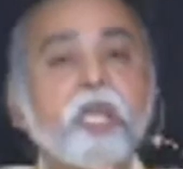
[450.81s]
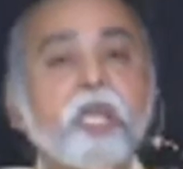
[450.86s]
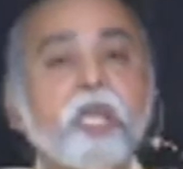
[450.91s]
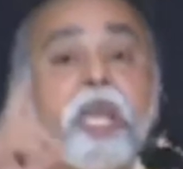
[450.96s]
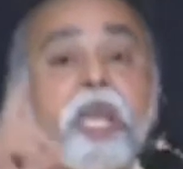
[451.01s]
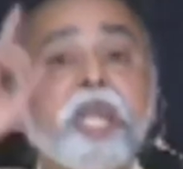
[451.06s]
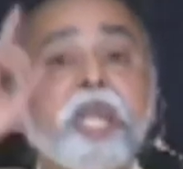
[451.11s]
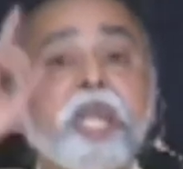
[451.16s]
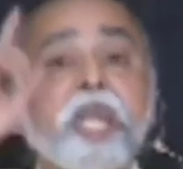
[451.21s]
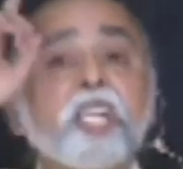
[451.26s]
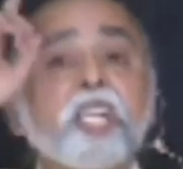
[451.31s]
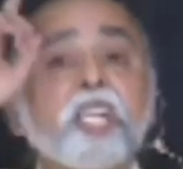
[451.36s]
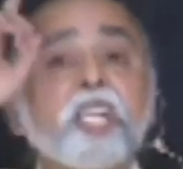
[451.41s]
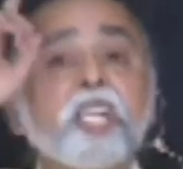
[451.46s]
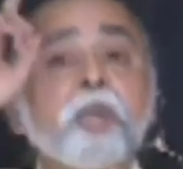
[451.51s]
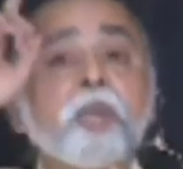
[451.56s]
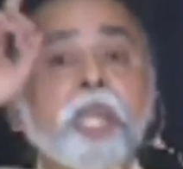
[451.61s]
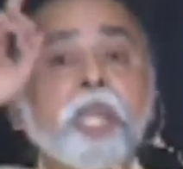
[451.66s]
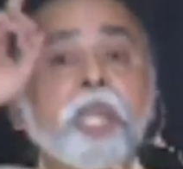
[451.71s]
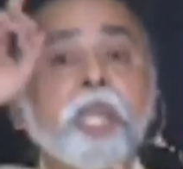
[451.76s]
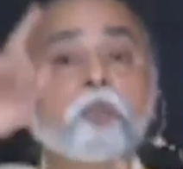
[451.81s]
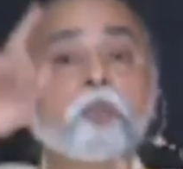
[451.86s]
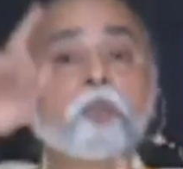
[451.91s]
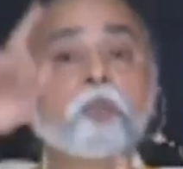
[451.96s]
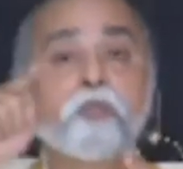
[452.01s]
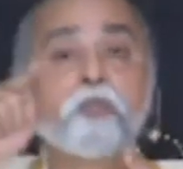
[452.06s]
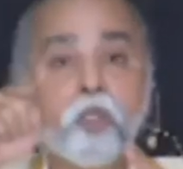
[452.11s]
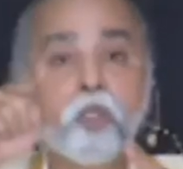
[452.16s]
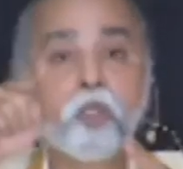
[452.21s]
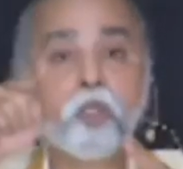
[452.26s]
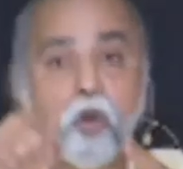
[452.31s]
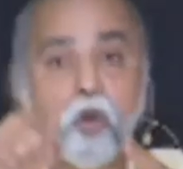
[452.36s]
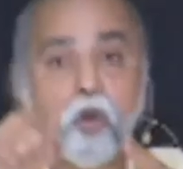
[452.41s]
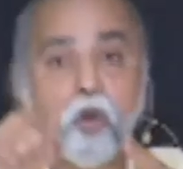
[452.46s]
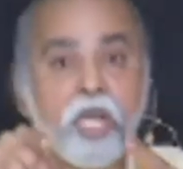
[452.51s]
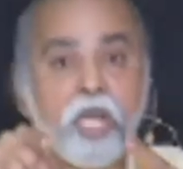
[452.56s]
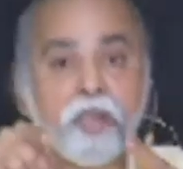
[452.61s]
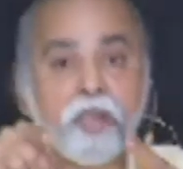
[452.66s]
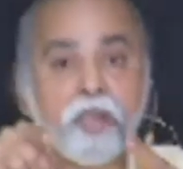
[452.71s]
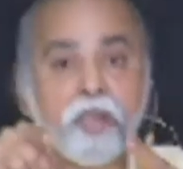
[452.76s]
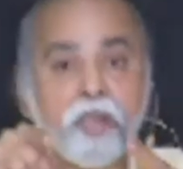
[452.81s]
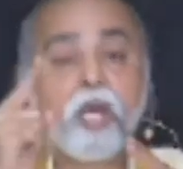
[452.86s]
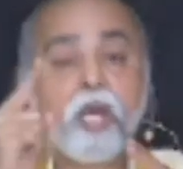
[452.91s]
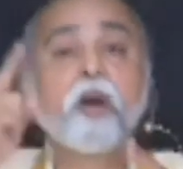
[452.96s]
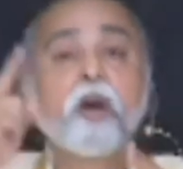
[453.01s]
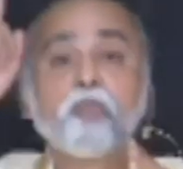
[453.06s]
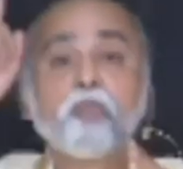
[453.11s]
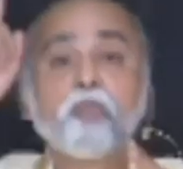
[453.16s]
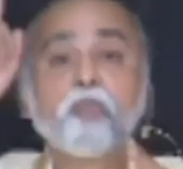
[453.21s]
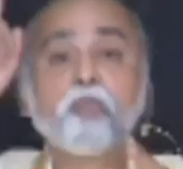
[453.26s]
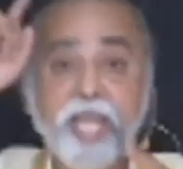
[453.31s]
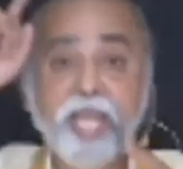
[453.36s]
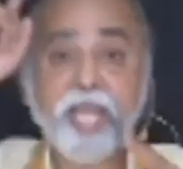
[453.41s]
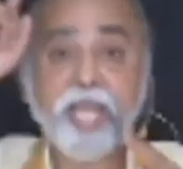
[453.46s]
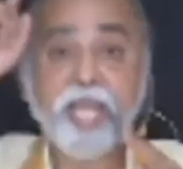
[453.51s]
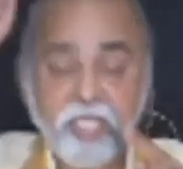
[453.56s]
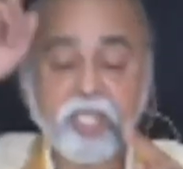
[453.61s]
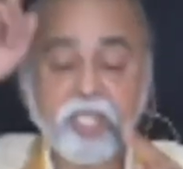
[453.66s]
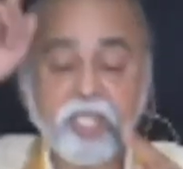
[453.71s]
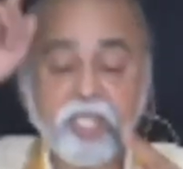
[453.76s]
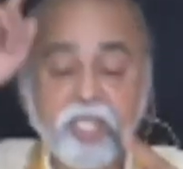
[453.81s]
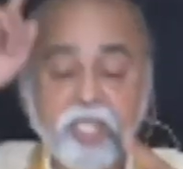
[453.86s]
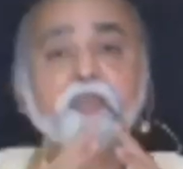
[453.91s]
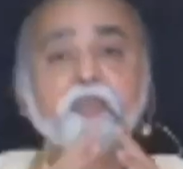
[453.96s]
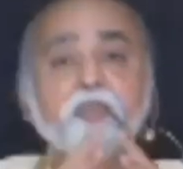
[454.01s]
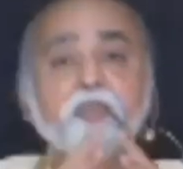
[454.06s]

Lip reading: It is making use of your life for its survival.